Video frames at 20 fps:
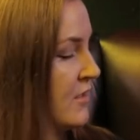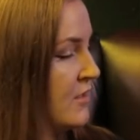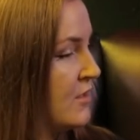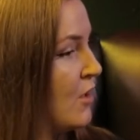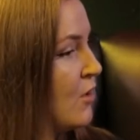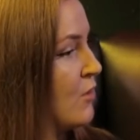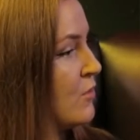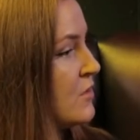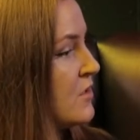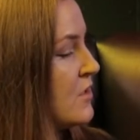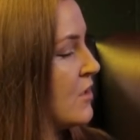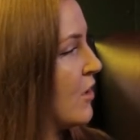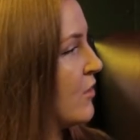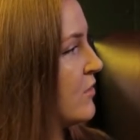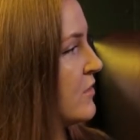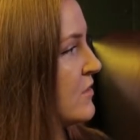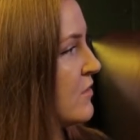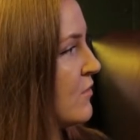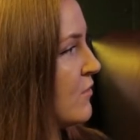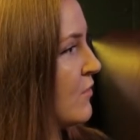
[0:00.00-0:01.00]
loads and
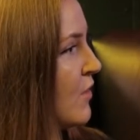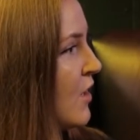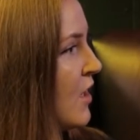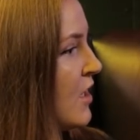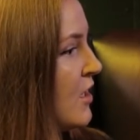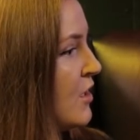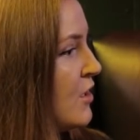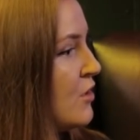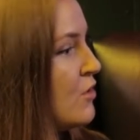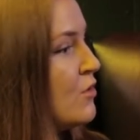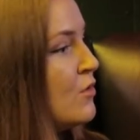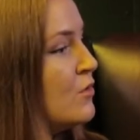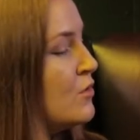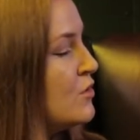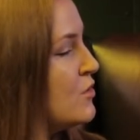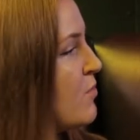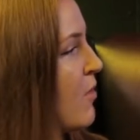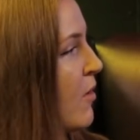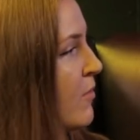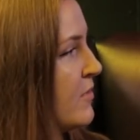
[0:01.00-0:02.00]
loads of
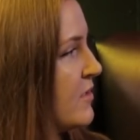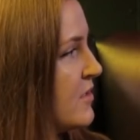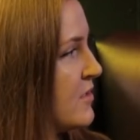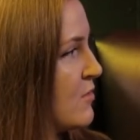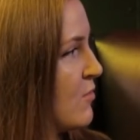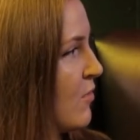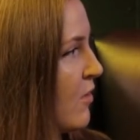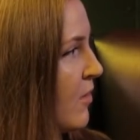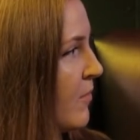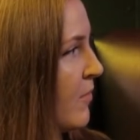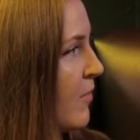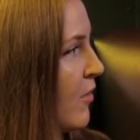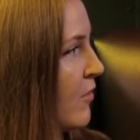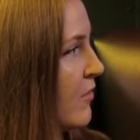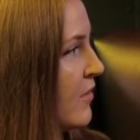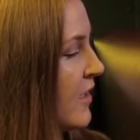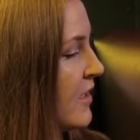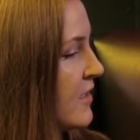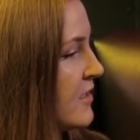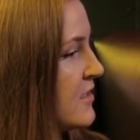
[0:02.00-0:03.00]
huge public square
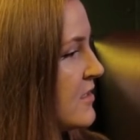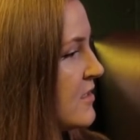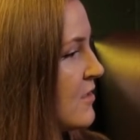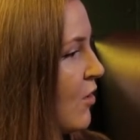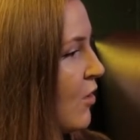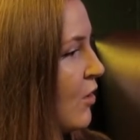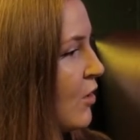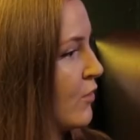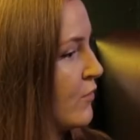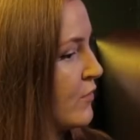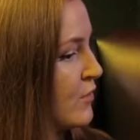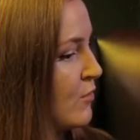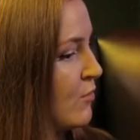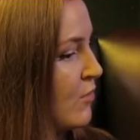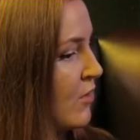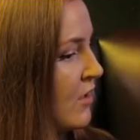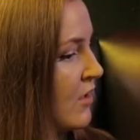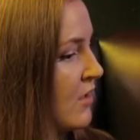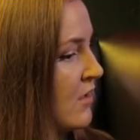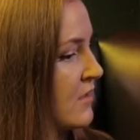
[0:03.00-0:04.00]
protests all over the
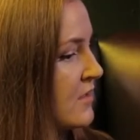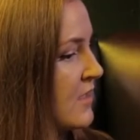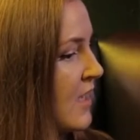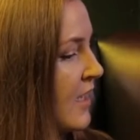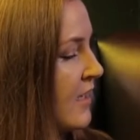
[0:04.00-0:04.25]
world.